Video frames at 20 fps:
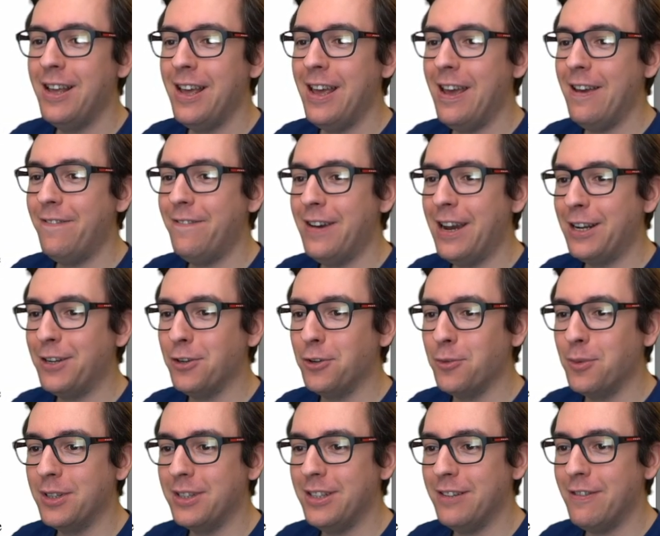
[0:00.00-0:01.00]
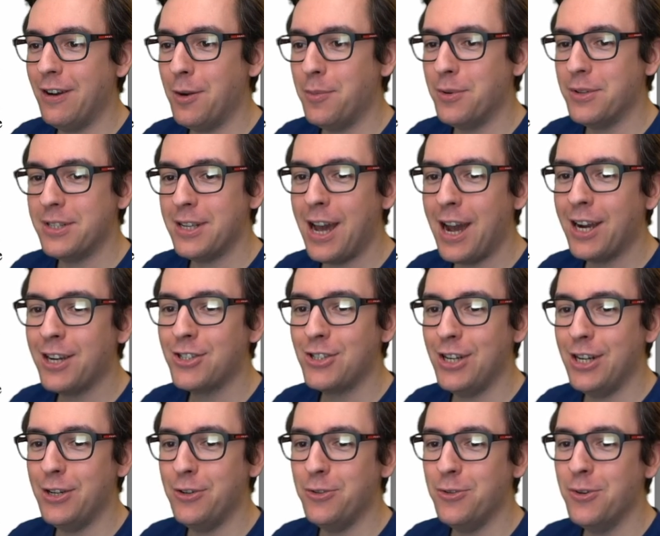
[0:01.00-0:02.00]
effect on what developers
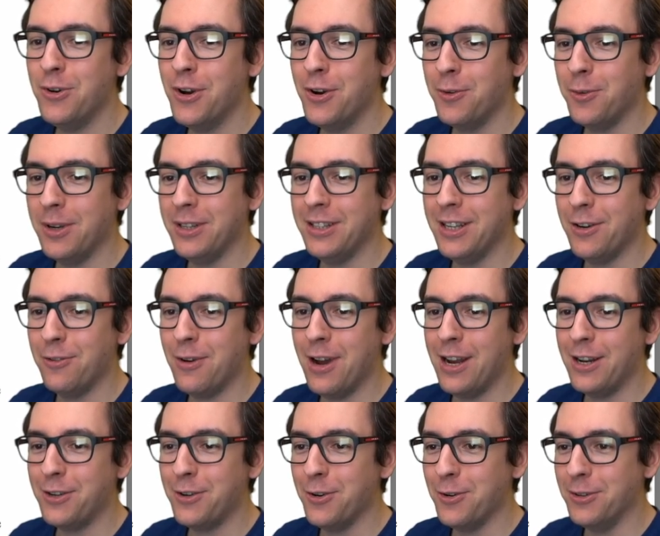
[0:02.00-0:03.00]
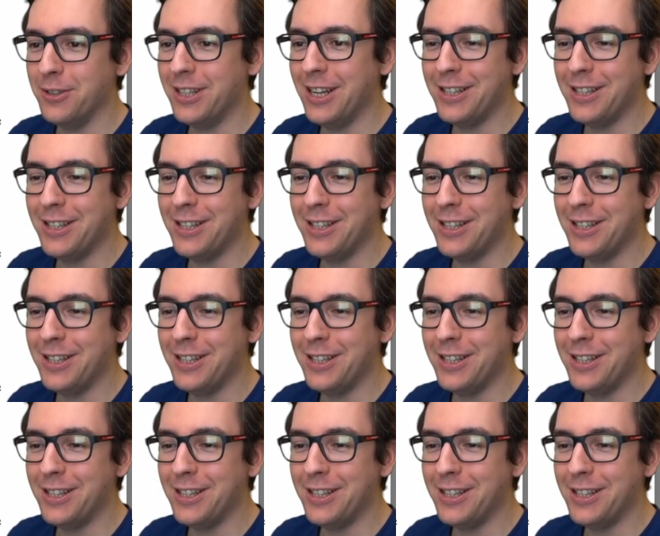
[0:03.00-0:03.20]
actually do when they write code.